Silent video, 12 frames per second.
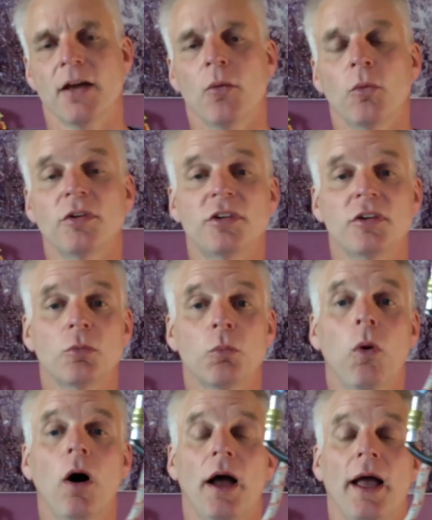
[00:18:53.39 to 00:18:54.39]
Which is
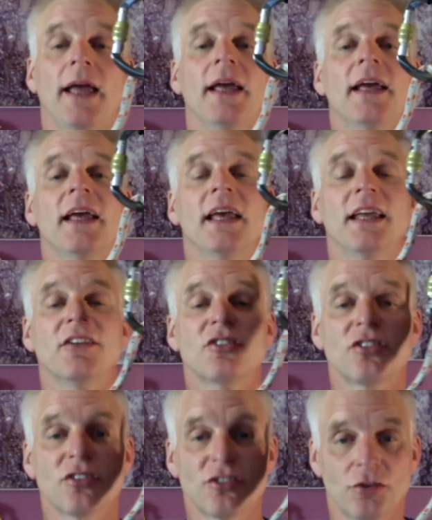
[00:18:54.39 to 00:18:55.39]
why it's
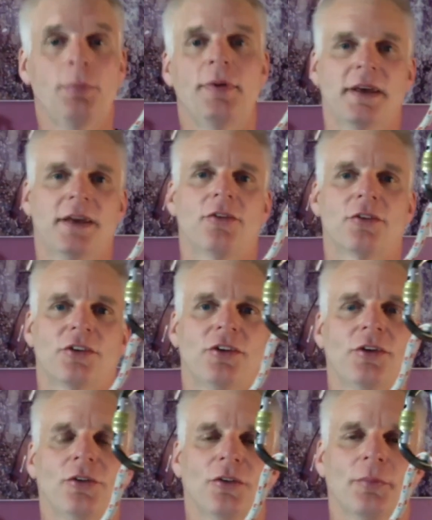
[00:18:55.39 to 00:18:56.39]
super dangerous to
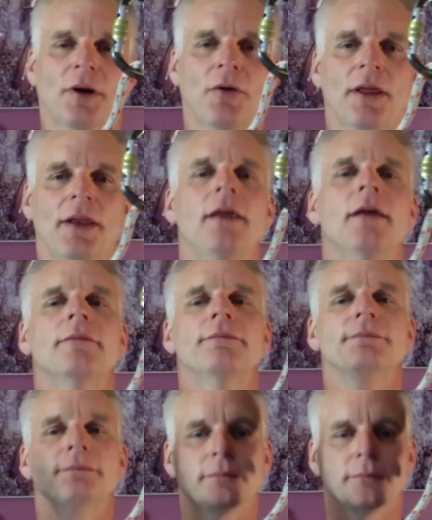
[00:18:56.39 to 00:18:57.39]
use a bowline,
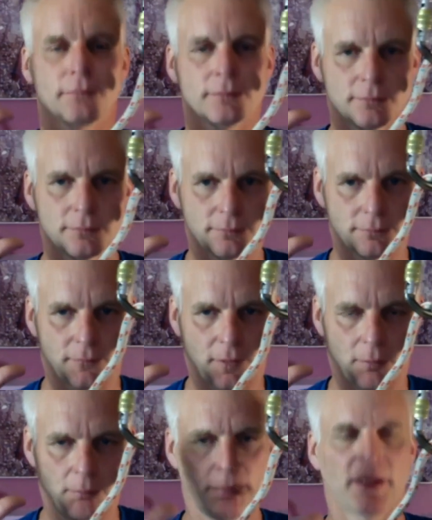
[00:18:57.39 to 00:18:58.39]

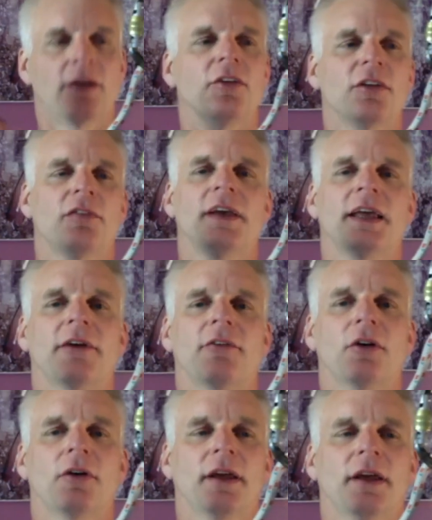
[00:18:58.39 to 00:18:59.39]
because if you get it
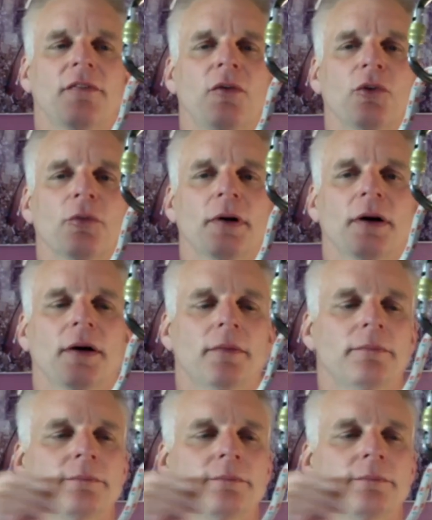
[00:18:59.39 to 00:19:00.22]
wrong, it falls apart.